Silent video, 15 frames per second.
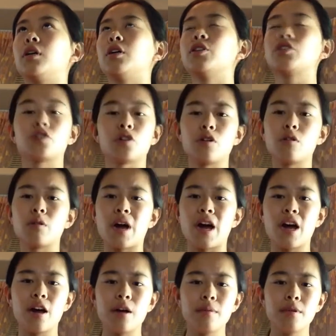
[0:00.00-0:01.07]

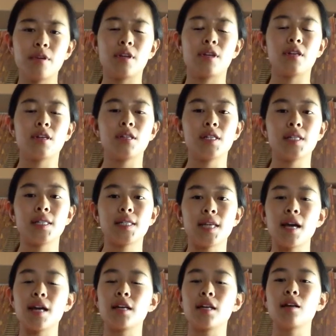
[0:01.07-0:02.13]
Sohrab is
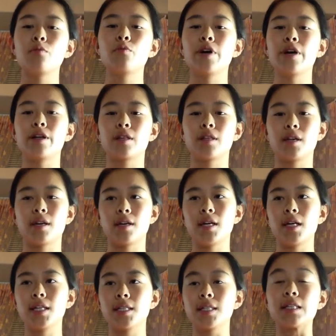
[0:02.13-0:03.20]
standing with
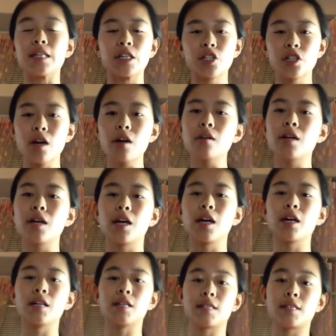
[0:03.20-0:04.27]
his slingshot,
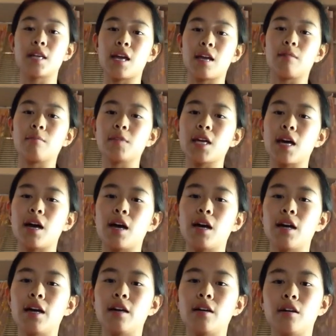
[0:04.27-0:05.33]
and it's aimed
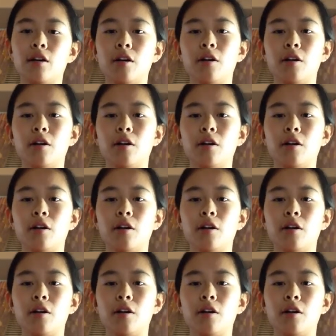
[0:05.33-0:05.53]
at